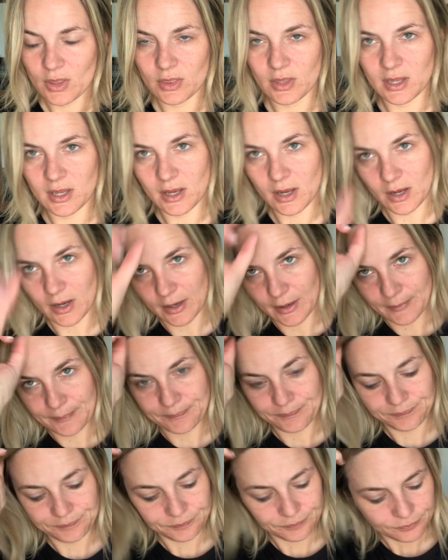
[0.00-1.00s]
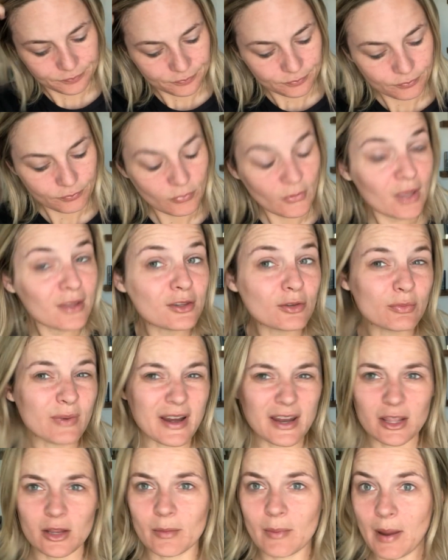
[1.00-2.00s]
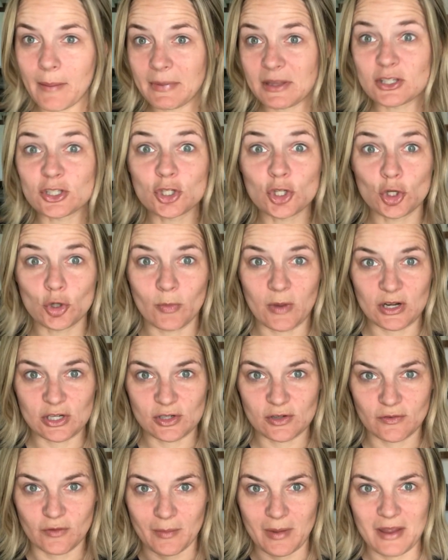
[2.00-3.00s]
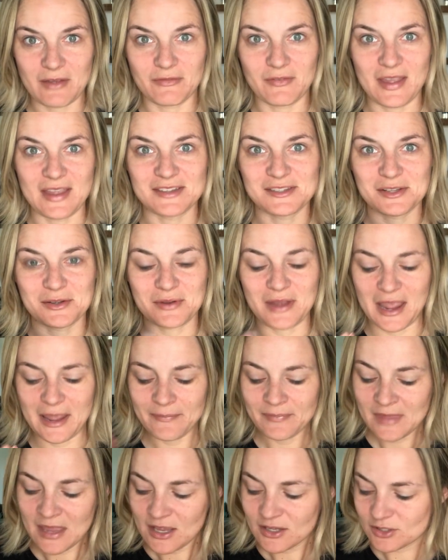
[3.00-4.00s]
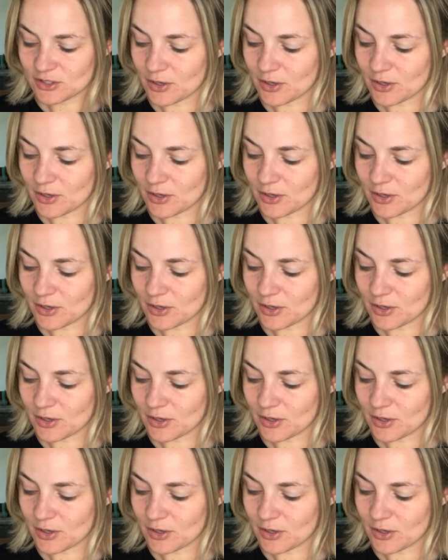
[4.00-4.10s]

the regular might be too much for my face, okay?